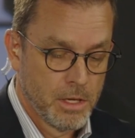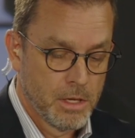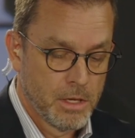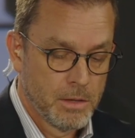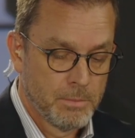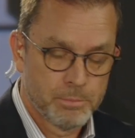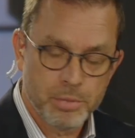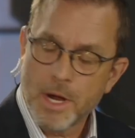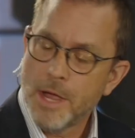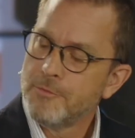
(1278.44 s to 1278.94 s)

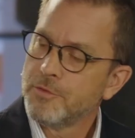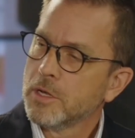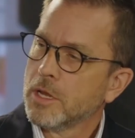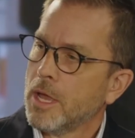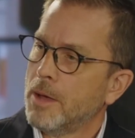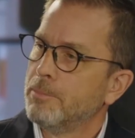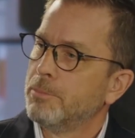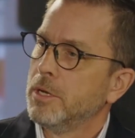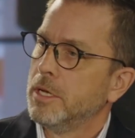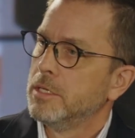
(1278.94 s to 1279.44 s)
Private
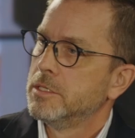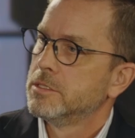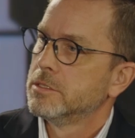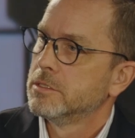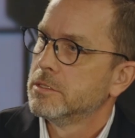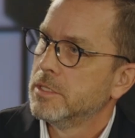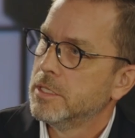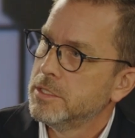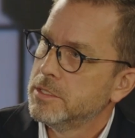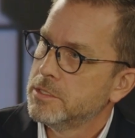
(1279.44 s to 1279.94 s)
companies,
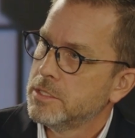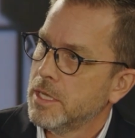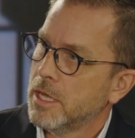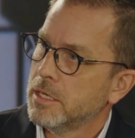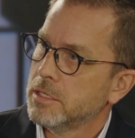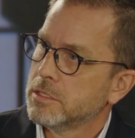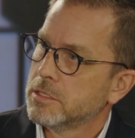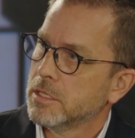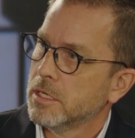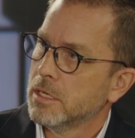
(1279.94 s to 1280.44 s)
is
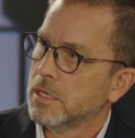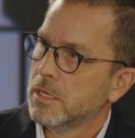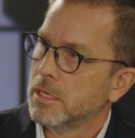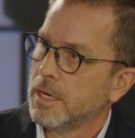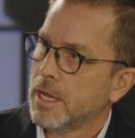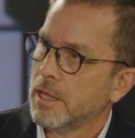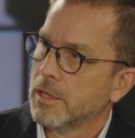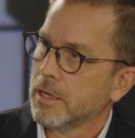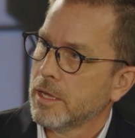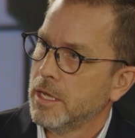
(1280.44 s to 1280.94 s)
that an
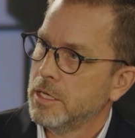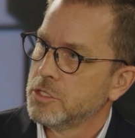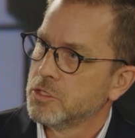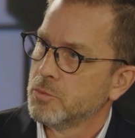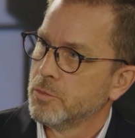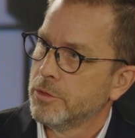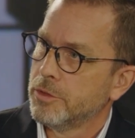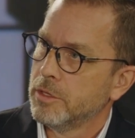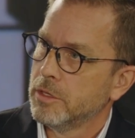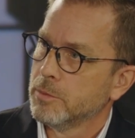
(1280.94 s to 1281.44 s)
allocation
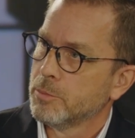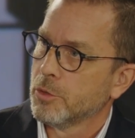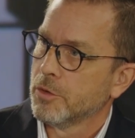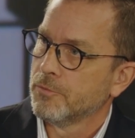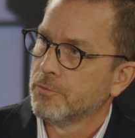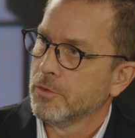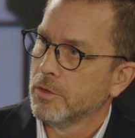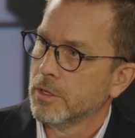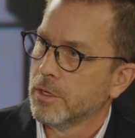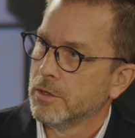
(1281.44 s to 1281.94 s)
within the
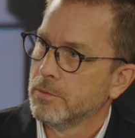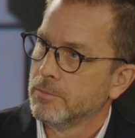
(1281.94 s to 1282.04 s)
portfolio?